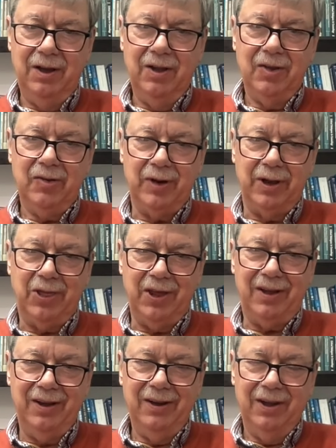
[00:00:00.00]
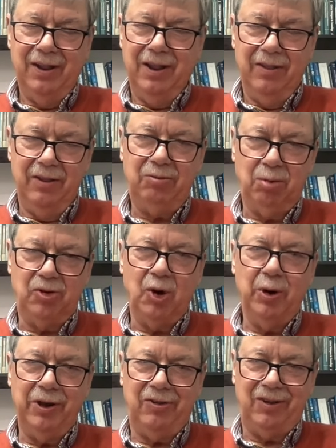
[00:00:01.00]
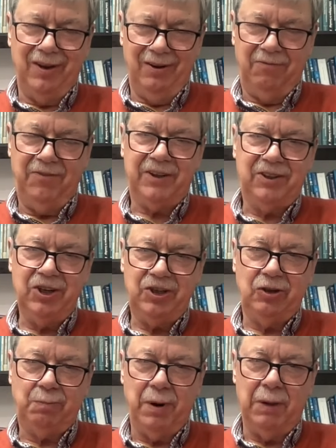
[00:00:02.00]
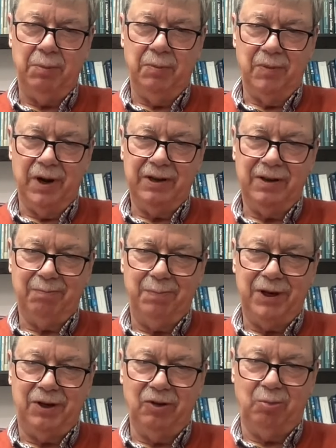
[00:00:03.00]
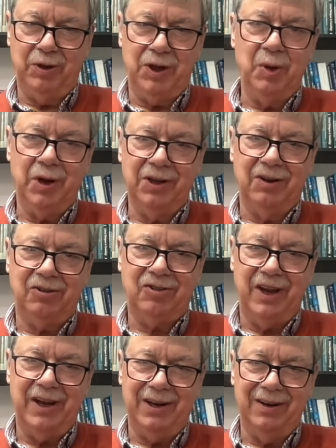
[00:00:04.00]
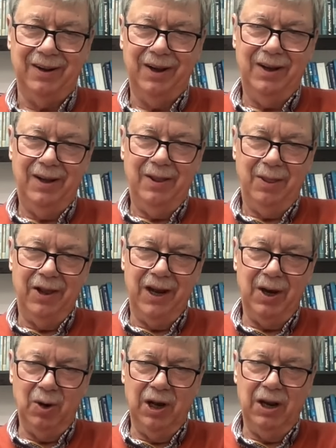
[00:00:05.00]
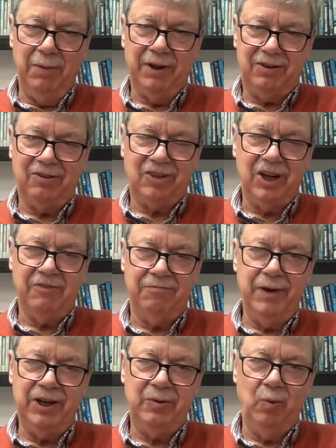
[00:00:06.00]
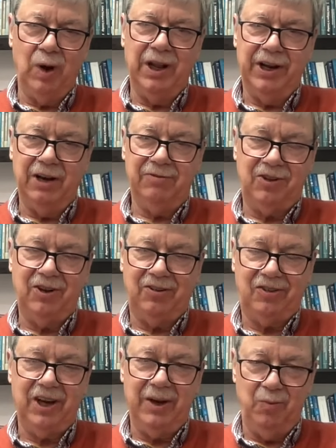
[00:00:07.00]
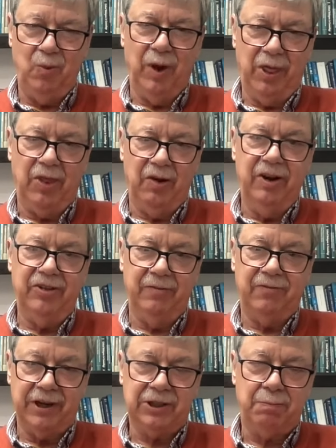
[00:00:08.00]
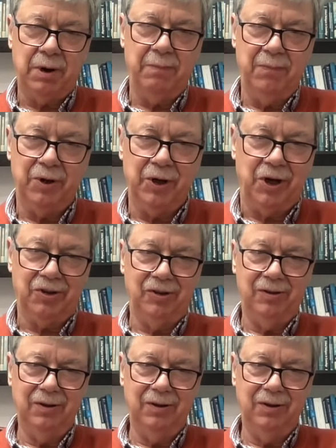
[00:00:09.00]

So I think this was always a fictitious problem, right? Because we don't understand the lower limit to star formation well enough to decide whether there is, in fact, a problem or not.